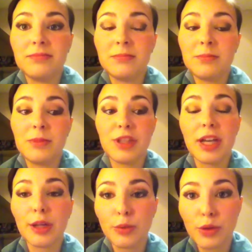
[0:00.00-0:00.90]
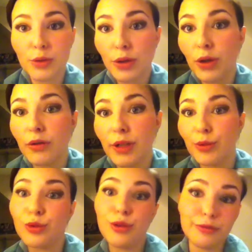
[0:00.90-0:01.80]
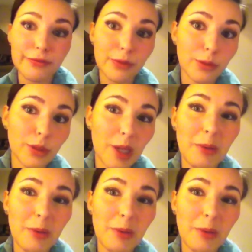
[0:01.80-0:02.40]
shadow tutorial done for you.